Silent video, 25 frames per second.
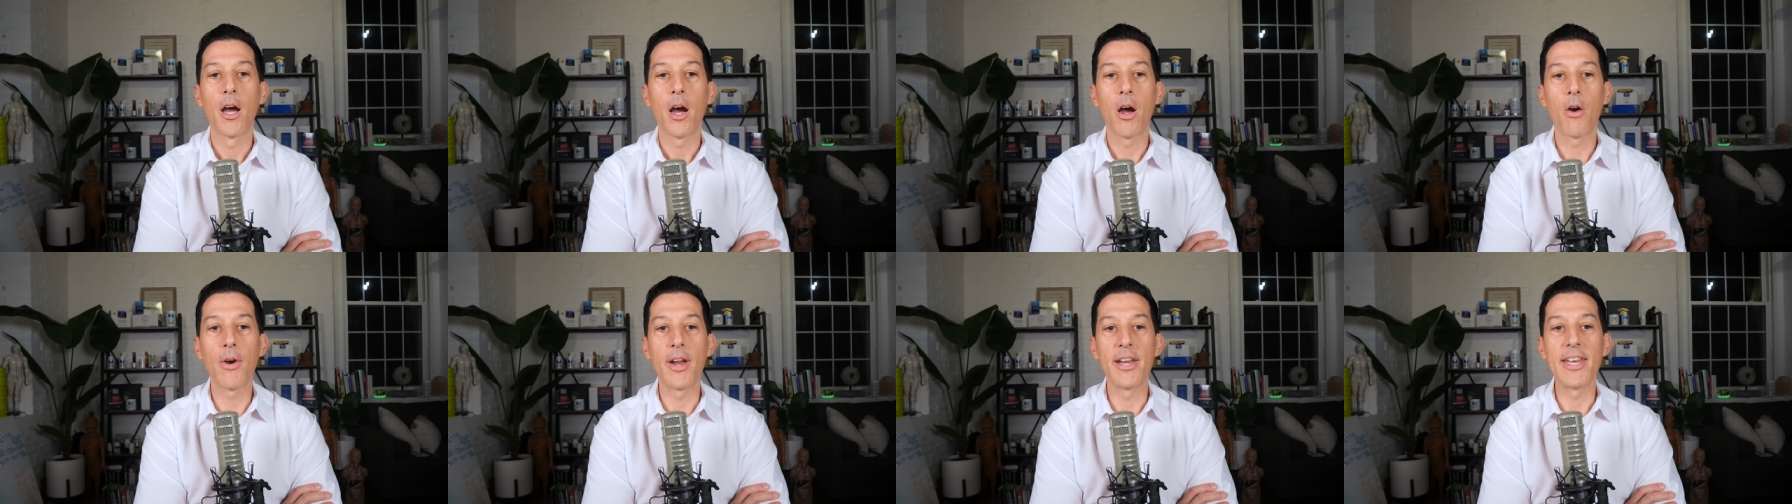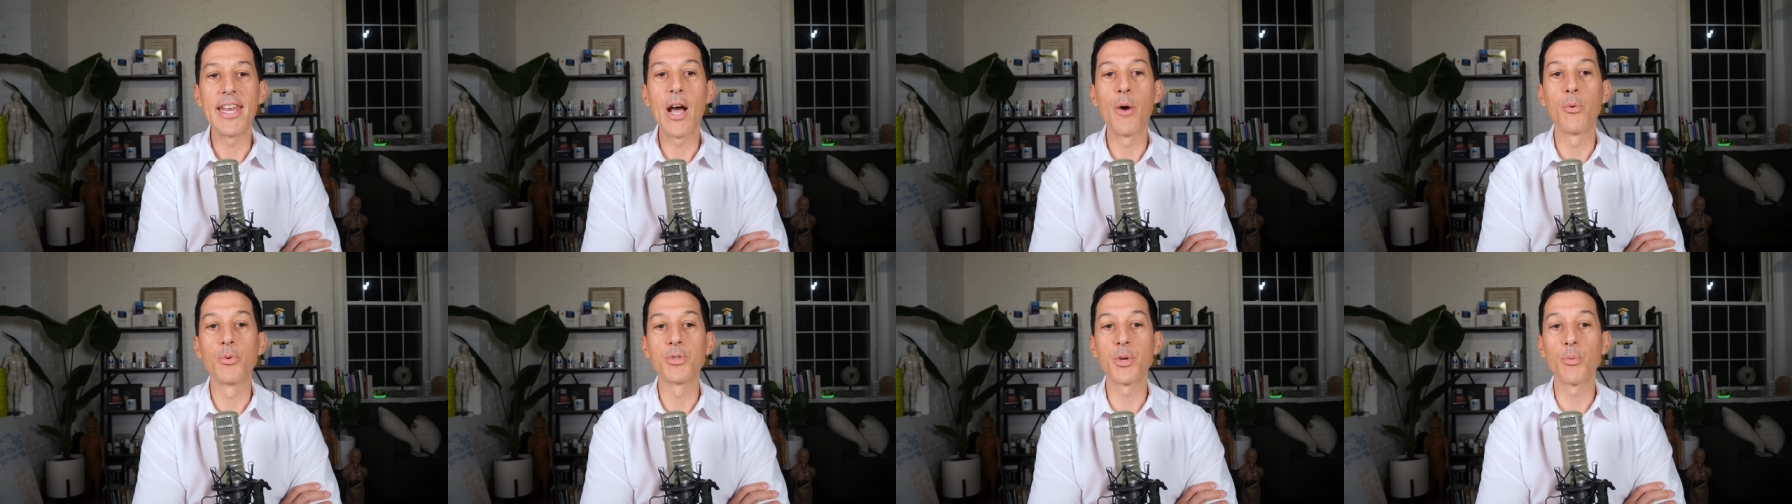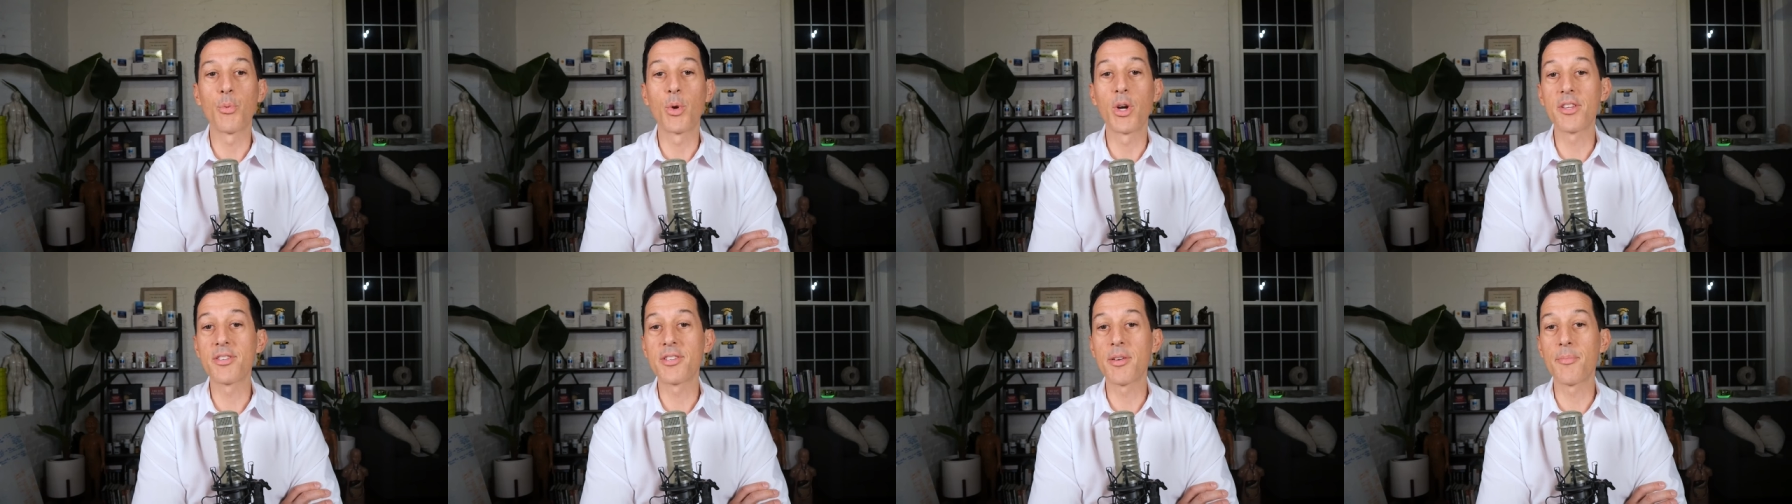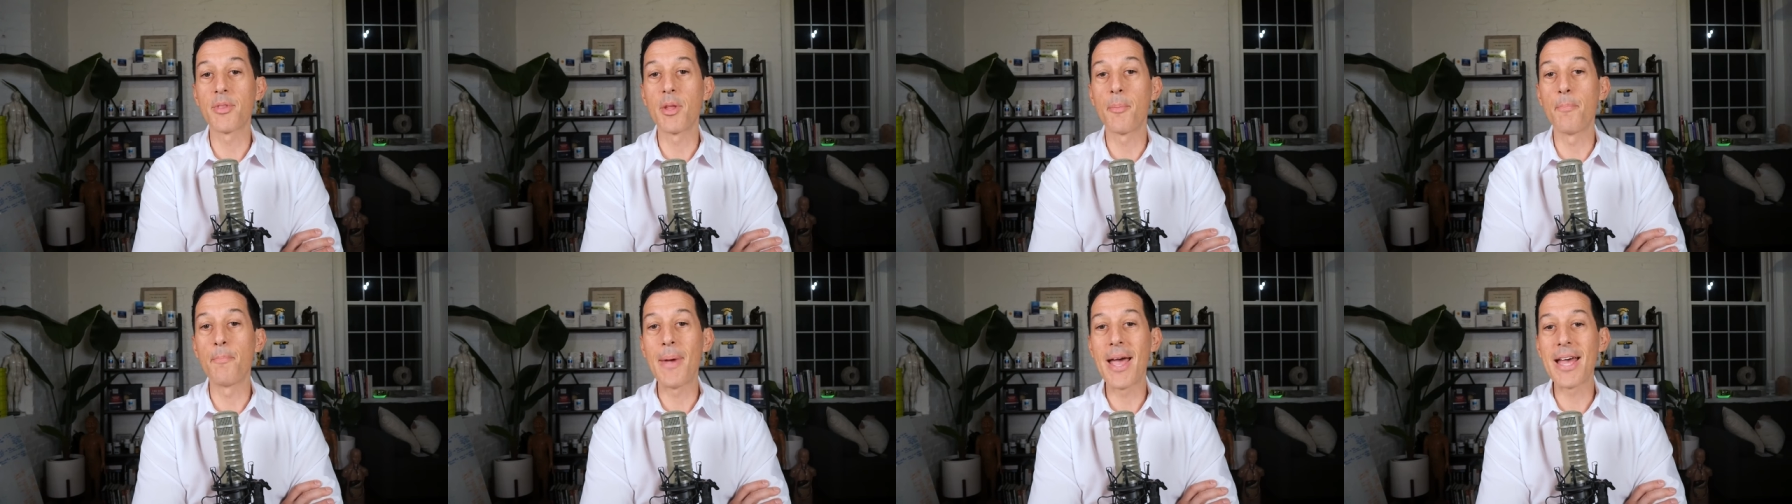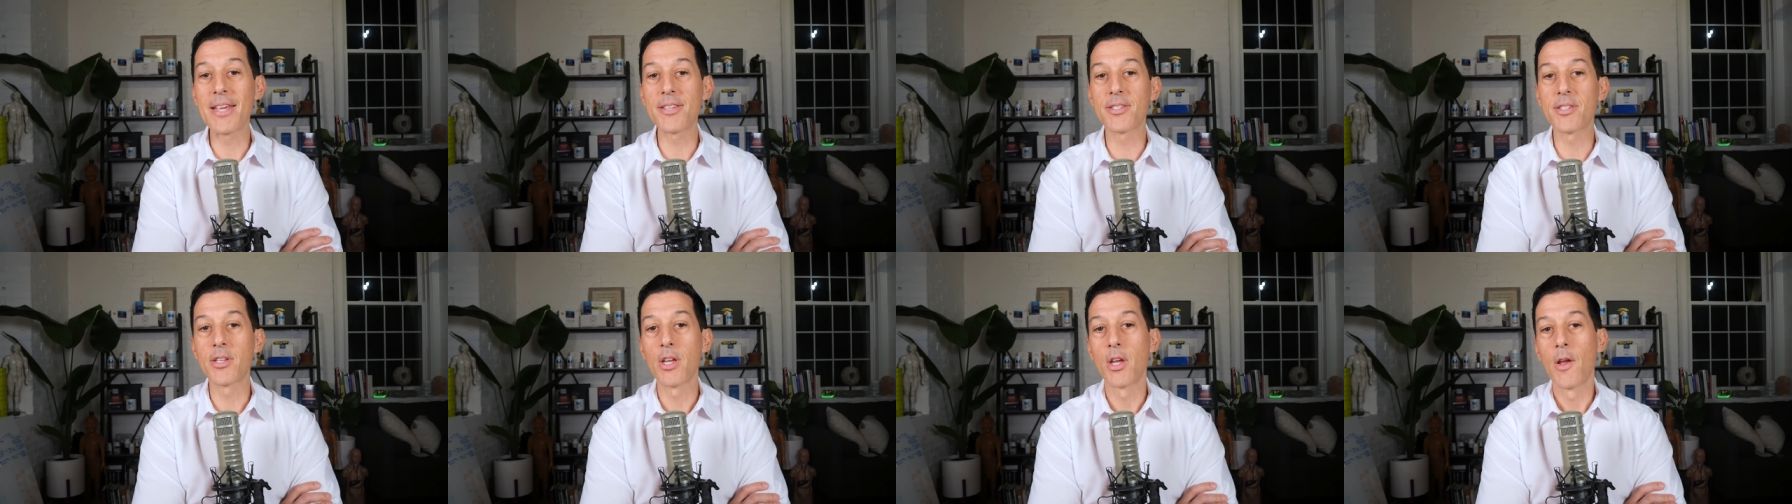All right, now, so what are some of the
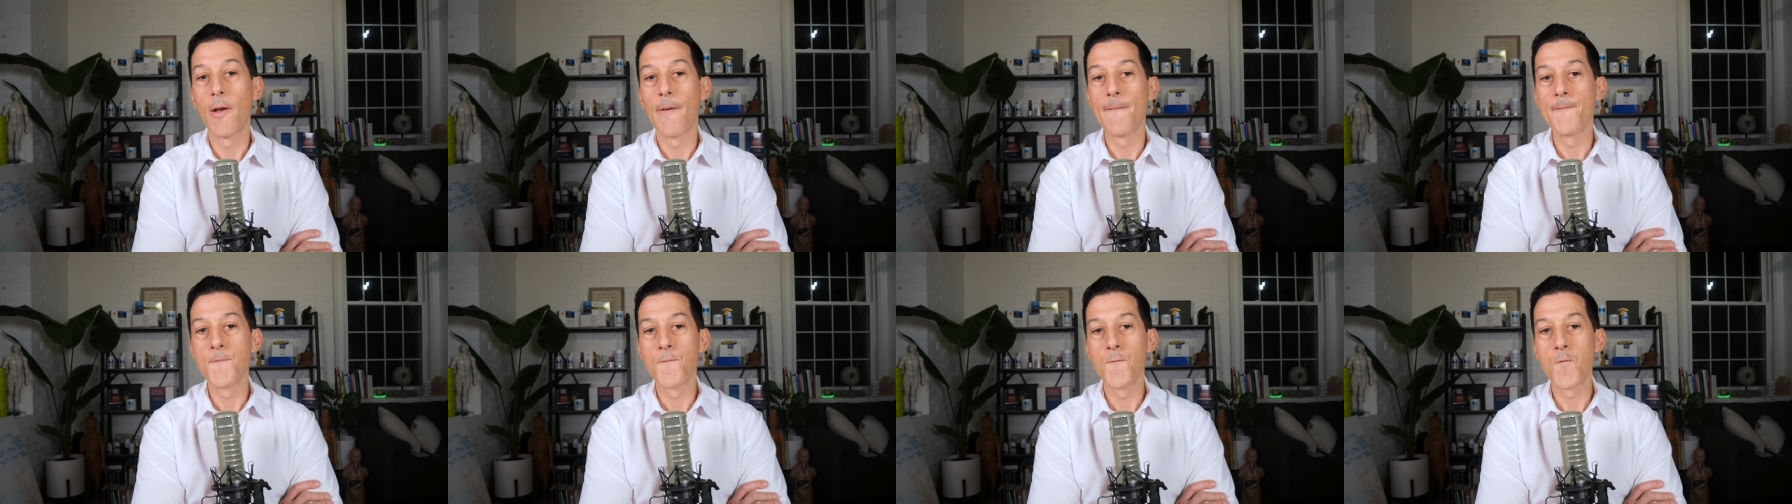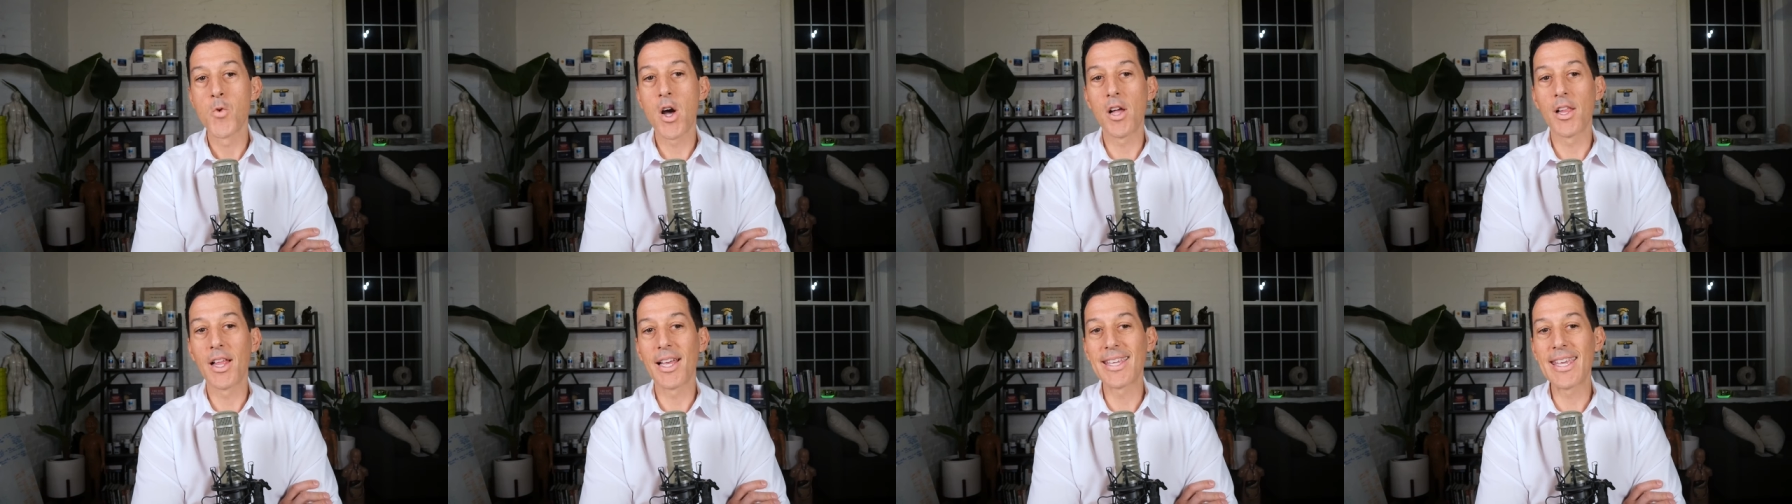best? Well,